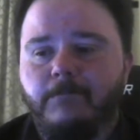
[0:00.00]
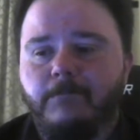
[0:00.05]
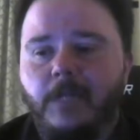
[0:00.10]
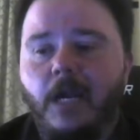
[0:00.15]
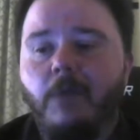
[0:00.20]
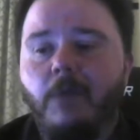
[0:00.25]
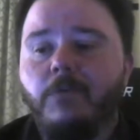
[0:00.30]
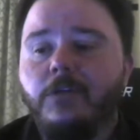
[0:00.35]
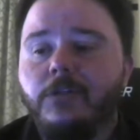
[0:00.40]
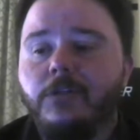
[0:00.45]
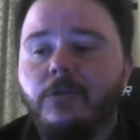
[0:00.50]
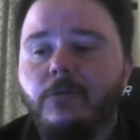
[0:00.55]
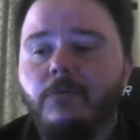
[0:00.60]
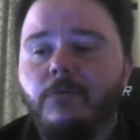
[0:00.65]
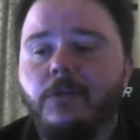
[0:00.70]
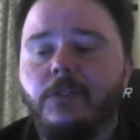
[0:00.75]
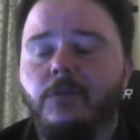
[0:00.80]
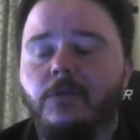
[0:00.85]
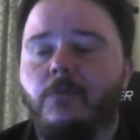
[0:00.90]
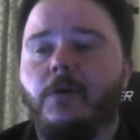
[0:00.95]
I wish there
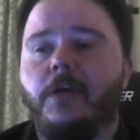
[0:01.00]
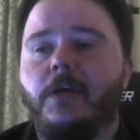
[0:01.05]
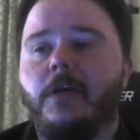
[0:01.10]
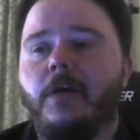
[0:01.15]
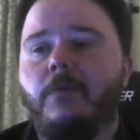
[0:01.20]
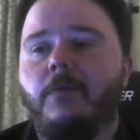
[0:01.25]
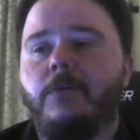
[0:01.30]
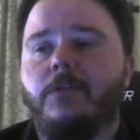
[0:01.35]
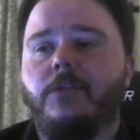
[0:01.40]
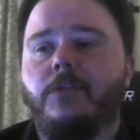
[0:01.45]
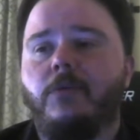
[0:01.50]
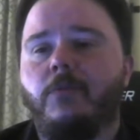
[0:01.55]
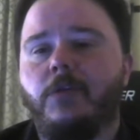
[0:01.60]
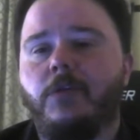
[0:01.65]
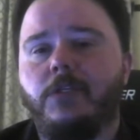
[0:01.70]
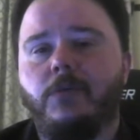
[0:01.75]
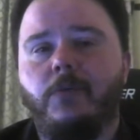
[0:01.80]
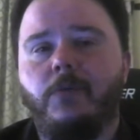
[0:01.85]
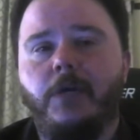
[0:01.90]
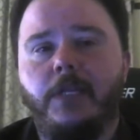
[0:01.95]
was a way. I wish there
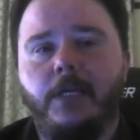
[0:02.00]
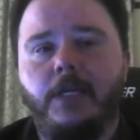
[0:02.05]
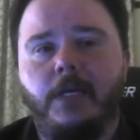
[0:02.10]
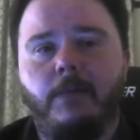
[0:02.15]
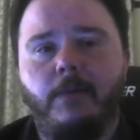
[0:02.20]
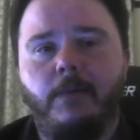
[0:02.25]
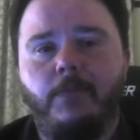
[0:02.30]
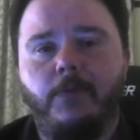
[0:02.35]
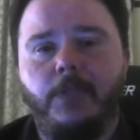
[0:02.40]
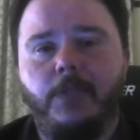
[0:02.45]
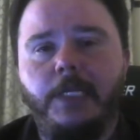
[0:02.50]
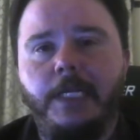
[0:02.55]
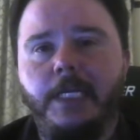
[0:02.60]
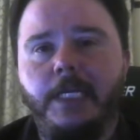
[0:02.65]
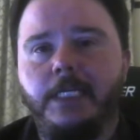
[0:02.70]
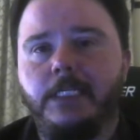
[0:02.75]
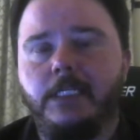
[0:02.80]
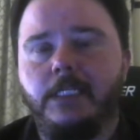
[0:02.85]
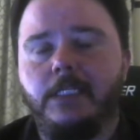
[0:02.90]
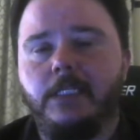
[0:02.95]
was a way to come up with an
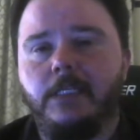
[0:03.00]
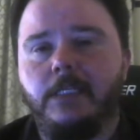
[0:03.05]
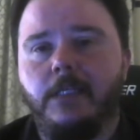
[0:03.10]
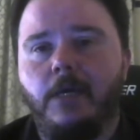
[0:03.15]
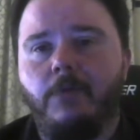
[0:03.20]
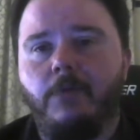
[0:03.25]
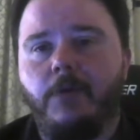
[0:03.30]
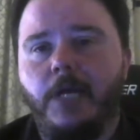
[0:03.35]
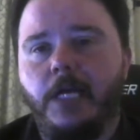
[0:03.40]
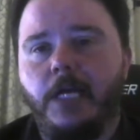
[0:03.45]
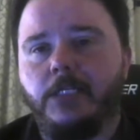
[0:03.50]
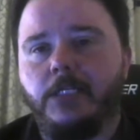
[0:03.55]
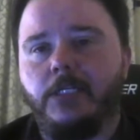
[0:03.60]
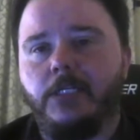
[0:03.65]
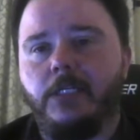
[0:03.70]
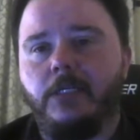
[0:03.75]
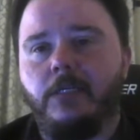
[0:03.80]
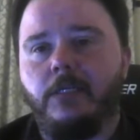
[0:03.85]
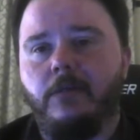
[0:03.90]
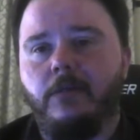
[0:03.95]
agency that would
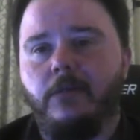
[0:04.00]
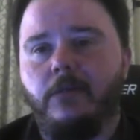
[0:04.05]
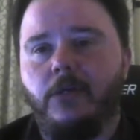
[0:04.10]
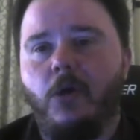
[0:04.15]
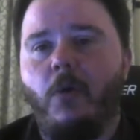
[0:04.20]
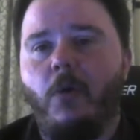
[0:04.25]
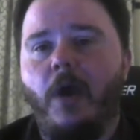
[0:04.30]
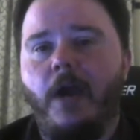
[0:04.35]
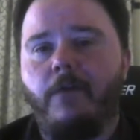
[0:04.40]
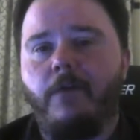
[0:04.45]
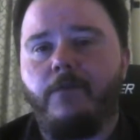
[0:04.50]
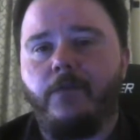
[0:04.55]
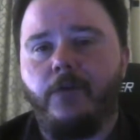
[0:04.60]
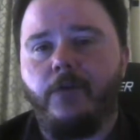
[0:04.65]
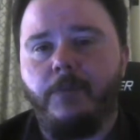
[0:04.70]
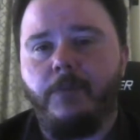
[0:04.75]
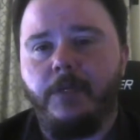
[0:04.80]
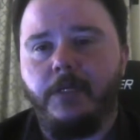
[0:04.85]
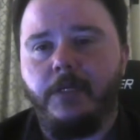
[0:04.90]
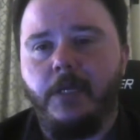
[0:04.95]
actually go after
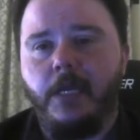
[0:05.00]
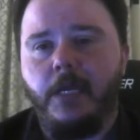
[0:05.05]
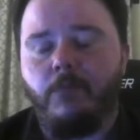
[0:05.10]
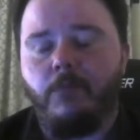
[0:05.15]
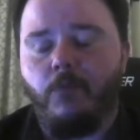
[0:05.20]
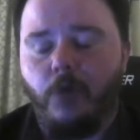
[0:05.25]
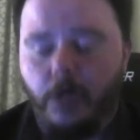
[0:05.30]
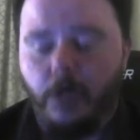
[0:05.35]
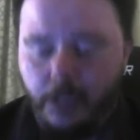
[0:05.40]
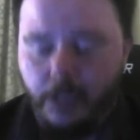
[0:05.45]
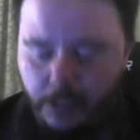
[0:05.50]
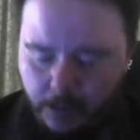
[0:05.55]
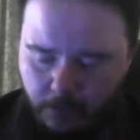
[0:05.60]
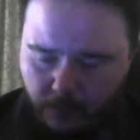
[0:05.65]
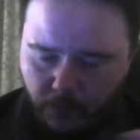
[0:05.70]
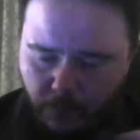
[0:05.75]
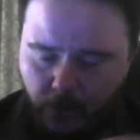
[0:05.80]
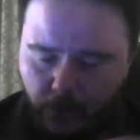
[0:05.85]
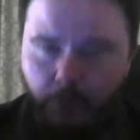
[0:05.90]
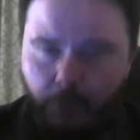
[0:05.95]
them and, and work
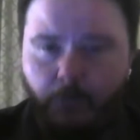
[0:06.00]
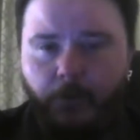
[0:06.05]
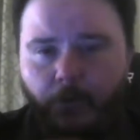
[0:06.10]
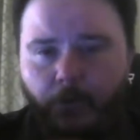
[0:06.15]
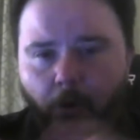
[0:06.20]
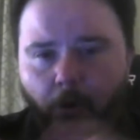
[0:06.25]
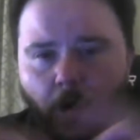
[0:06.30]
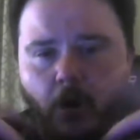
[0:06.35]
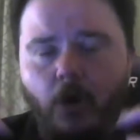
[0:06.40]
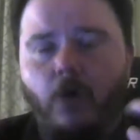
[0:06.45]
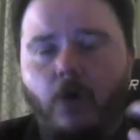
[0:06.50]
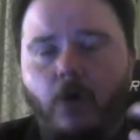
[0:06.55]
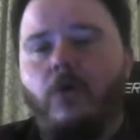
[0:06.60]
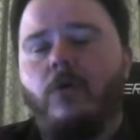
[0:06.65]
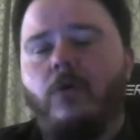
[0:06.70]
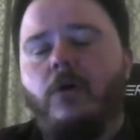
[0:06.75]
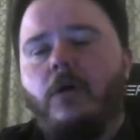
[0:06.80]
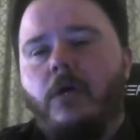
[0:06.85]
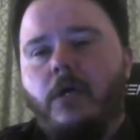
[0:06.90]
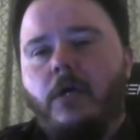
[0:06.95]
work with
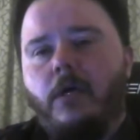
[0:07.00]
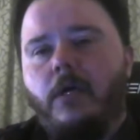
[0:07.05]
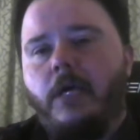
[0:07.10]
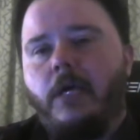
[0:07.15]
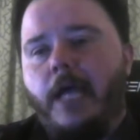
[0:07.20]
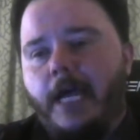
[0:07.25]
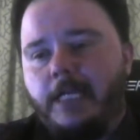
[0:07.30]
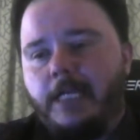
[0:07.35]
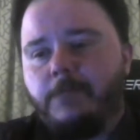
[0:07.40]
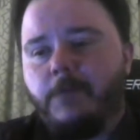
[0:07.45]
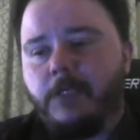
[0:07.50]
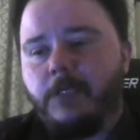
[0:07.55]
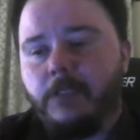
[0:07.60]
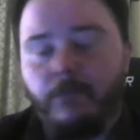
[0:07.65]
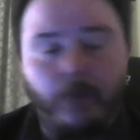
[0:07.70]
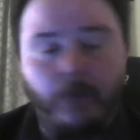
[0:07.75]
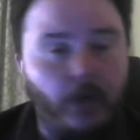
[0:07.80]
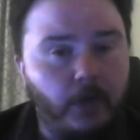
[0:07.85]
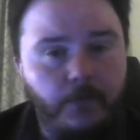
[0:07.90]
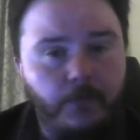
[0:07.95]
all aspects
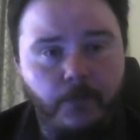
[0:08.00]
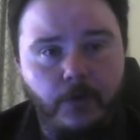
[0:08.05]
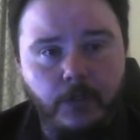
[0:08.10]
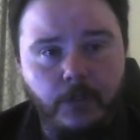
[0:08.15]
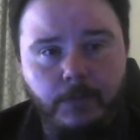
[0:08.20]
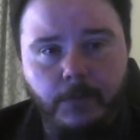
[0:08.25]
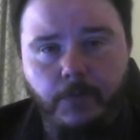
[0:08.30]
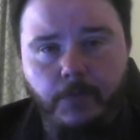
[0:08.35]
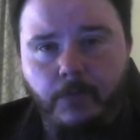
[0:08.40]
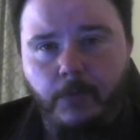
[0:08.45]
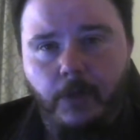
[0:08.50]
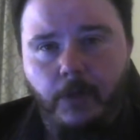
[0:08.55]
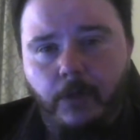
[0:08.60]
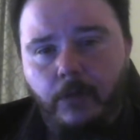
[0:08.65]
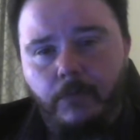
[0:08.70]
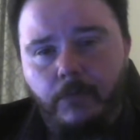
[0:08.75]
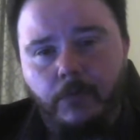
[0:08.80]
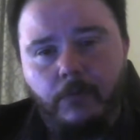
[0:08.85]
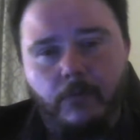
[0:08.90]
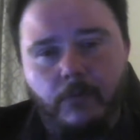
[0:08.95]
of law enforcement from all
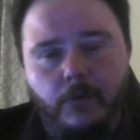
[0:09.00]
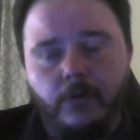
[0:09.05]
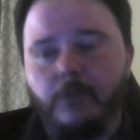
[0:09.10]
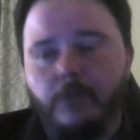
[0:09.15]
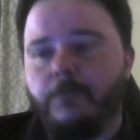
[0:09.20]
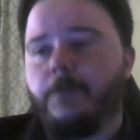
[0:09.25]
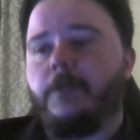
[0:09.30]
over the world.